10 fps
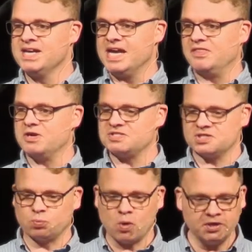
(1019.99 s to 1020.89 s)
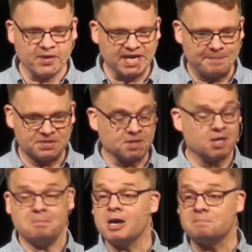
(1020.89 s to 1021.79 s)
And there's this one great episode
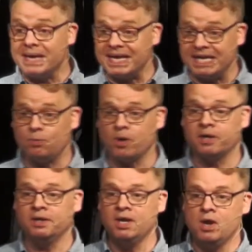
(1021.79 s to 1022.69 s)
among many where